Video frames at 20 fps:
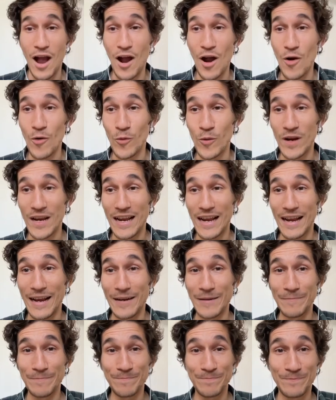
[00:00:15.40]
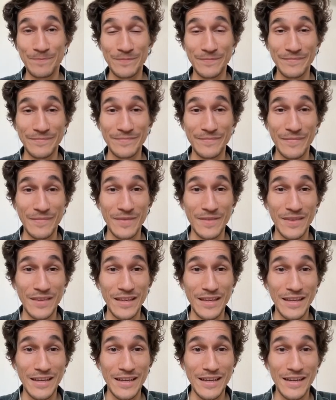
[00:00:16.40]
Okay,
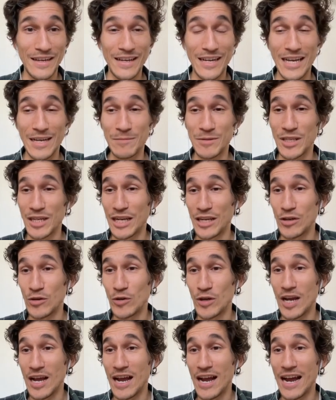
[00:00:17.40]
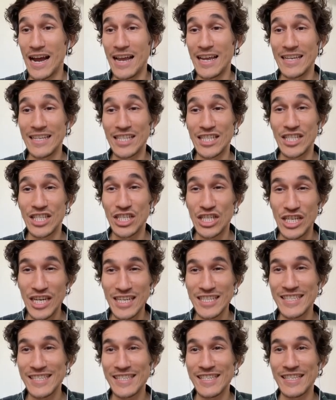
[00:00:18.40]
I'm telling you, I
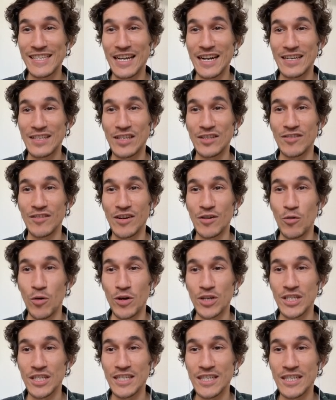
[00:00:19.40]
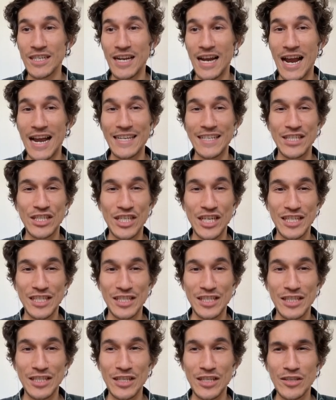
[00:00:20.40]
just started recording.
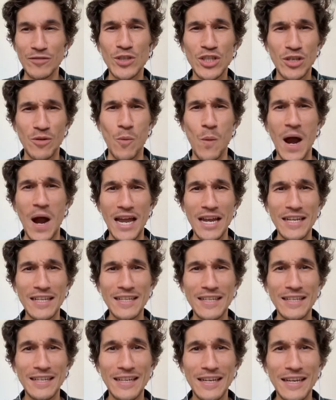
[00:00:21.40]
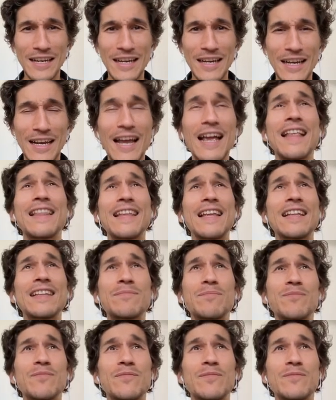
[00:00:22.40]
It was quiet, and then
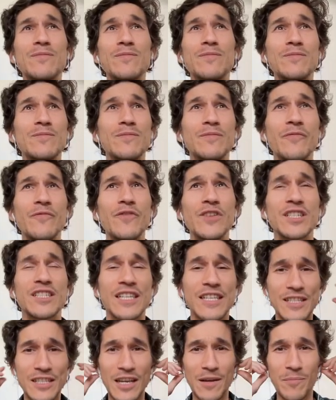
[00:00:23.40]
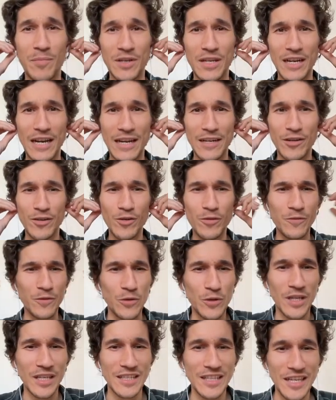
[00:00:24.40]
this is happening. I don't know if
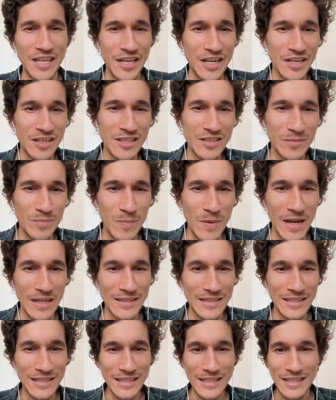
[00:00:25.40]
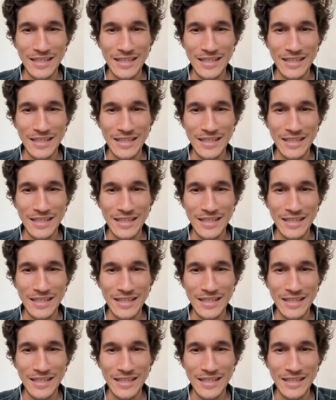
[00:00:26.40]
you can hear it, but